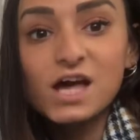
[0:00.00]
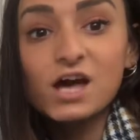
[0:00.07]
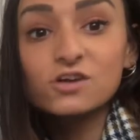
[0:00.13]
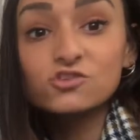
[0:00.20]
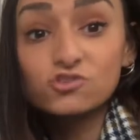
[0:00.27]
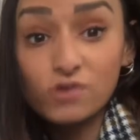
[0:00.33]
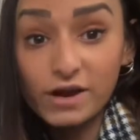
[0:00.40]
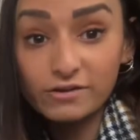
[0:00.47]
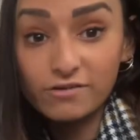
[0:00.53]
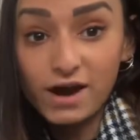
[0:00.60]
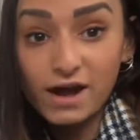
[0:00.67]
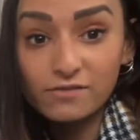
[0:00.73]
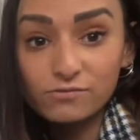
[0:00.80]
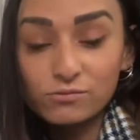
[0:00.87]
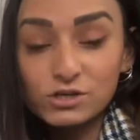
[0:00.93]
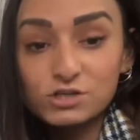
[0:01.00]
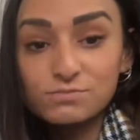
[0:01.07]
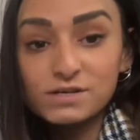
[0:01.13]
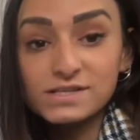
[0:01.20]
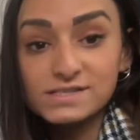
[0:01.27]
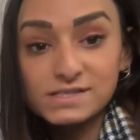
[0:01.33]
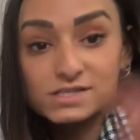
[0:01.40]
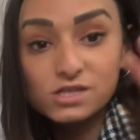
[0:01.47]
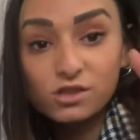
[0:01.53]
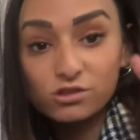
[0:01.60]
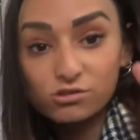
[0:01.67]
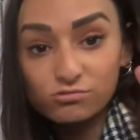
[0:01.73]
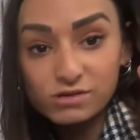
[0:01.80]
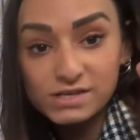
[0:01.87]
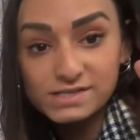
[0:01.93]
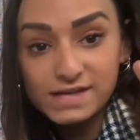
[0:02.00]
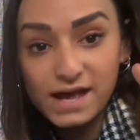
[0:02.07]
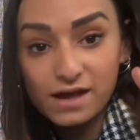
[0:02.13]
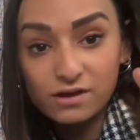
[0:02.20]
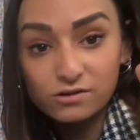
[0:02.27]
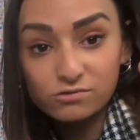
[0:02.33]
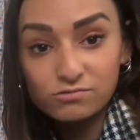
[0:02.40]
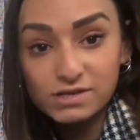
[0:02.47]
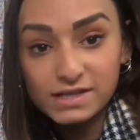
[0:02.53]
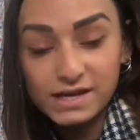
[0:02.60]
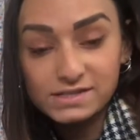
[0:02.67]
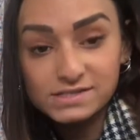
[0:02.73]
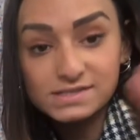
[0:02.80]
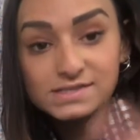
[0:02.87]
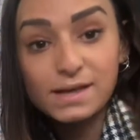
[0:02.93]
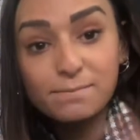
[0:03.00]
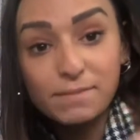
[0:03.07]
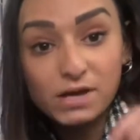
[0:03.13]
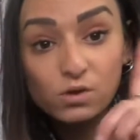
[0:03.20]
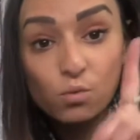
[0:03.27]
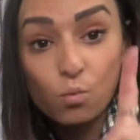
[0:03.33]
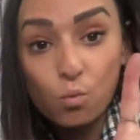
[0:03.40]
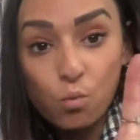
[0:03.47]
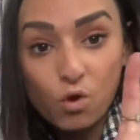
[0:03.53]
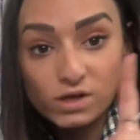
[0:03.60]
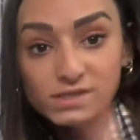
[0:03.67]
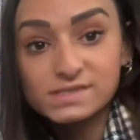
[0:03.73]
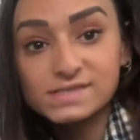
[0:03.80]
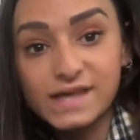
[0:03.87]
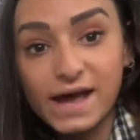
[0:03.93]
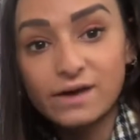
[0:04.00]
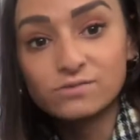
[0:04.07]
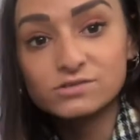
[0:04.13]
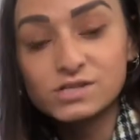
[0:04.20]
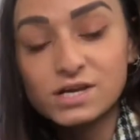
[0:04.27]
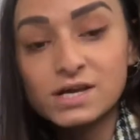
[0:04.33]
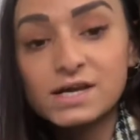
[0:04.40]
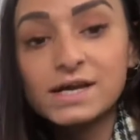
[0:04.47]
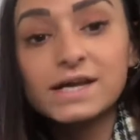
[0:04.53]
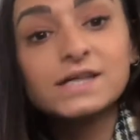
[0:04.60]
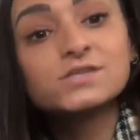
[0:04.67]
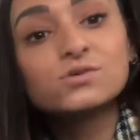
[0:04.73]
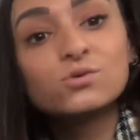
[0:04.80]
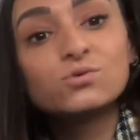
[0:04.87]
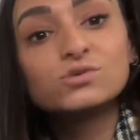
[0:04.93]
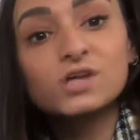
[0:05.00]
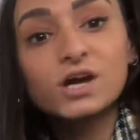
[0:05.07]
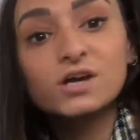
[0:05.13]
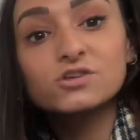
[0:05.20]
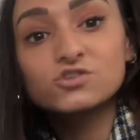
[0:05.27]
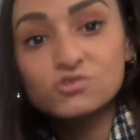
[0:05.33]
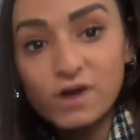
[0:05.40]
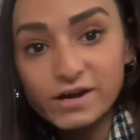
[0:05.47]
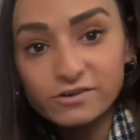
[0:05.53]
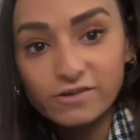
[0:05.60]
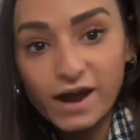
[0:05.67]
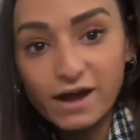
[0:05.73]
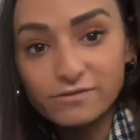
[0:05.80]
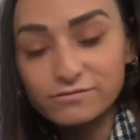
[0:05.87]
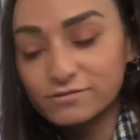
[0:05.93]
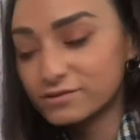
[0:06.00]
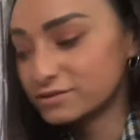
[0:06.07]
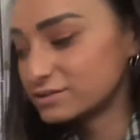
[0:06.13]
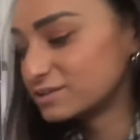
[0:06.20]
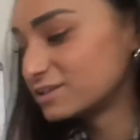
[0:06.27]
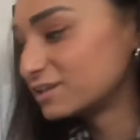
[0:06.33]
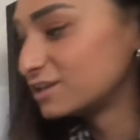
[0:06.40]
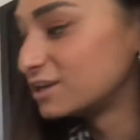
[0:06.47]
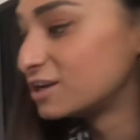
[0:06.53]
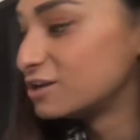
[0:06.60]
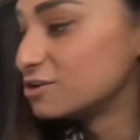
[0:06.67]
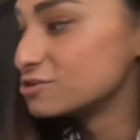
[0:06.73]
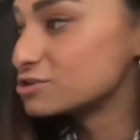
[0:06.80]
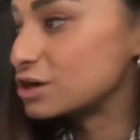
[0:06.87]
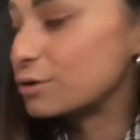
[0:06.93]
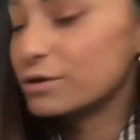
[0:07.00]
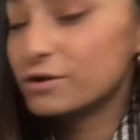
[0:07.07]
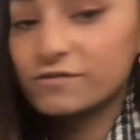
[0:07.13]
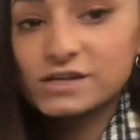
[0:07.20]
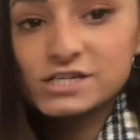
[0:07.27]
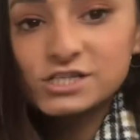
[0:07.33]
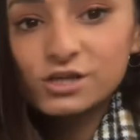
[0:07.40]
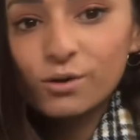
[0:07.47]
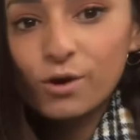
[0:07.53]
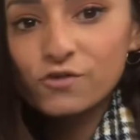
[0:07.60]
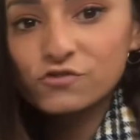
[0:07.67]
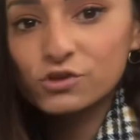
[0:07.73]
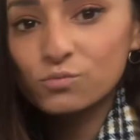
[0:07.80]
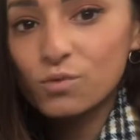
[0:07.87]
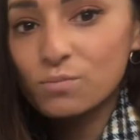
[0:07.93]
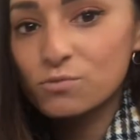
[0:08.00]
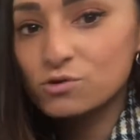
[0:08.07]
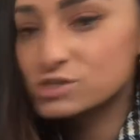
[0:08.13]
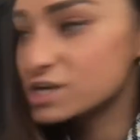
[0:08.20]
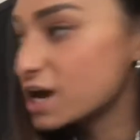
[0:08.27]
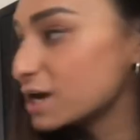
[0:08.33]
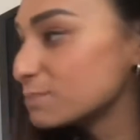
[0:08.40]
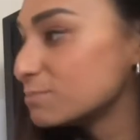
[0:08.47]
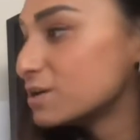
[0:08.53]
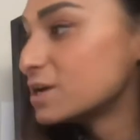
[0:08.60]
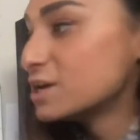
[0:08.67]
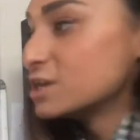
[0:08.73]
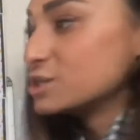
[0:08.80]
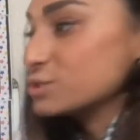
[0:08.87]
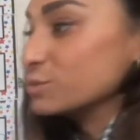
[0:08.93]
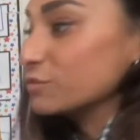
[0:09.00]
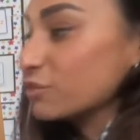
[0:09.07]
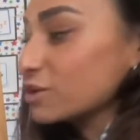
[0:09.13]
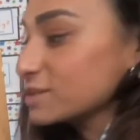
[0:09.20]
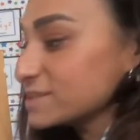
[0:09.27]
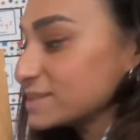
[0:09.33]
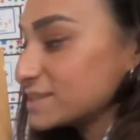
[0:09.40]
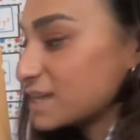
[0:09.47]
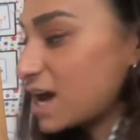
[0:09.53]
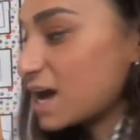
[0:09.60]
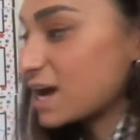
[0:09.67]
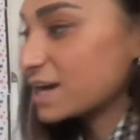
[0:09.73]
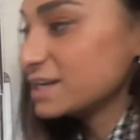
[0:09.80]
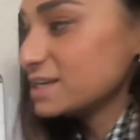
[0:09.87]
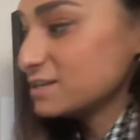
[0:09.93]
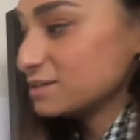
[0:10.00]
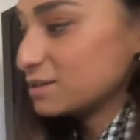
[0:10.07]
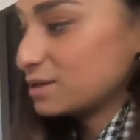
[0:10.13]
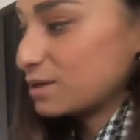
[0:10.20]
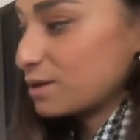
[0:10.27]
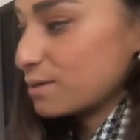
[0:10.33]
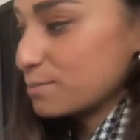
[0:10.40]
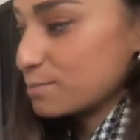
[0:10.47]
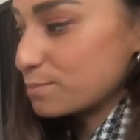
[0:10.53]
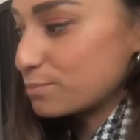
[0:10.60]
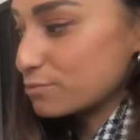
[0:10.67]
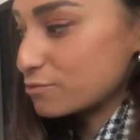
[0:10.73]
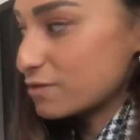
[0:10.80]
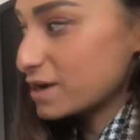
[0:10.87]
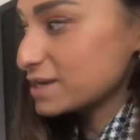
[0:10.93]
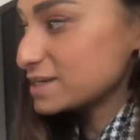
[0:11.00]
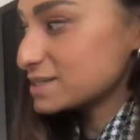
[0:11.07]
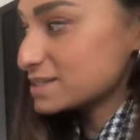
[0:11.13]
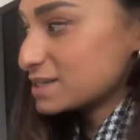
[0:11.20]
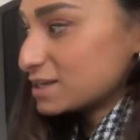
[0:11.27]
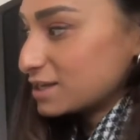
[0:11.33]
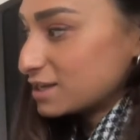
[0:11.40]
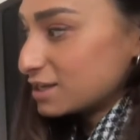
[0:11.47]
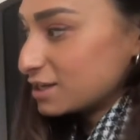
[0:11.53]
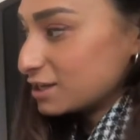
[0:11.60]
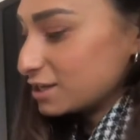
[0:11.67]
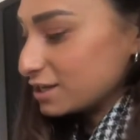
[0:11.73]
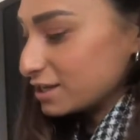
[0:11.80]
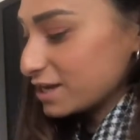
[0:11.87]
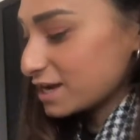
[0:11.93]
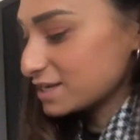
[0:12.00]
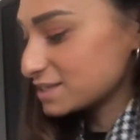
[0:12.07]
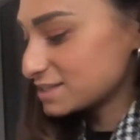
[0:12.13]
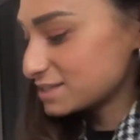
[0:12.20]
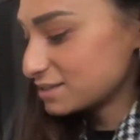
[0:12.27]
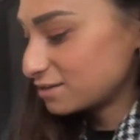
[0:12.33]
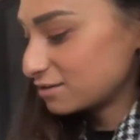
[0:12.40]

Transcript: a trigraph, which means it's 3 letters that make one sound. It's called a trigraph. So are we ready to go over them one more time? So we've got sigh, bright, night,